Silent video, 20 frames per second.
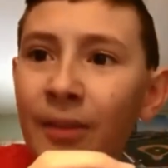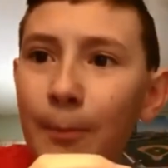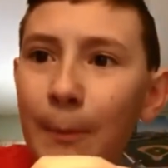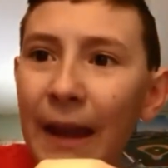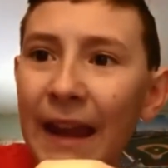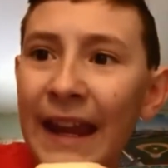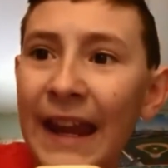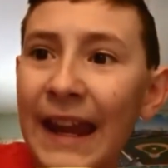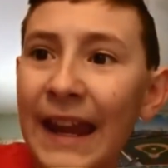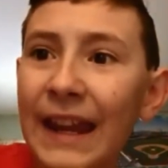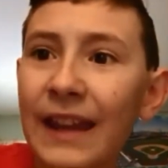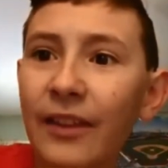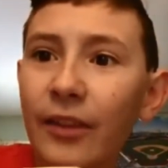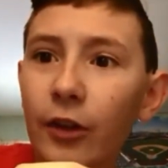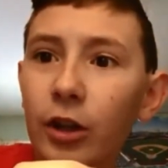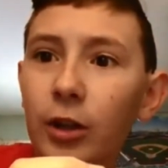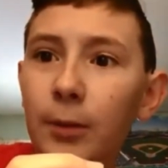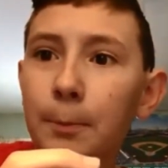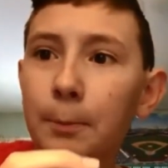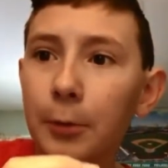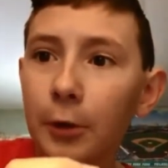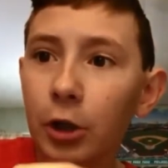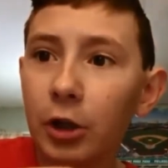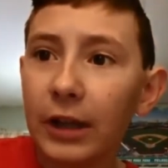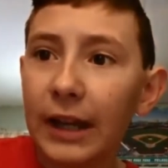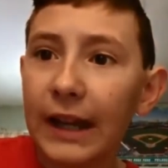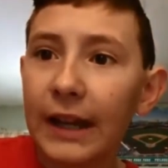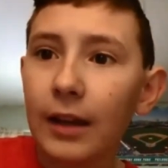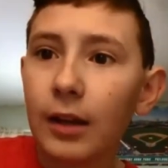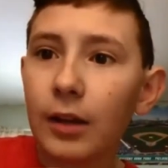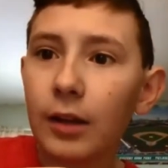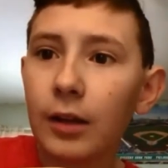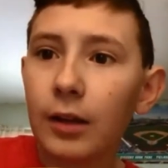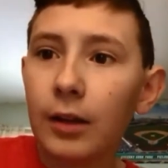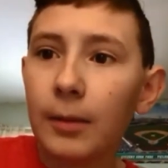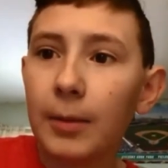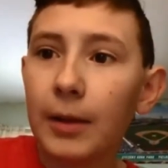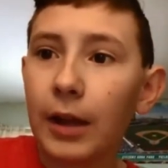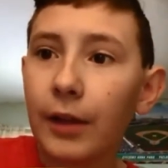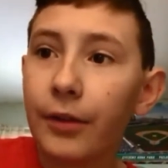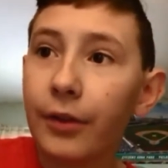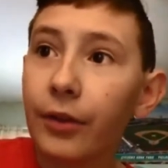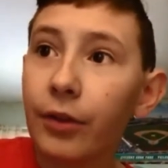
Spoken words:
My hands are burning. Because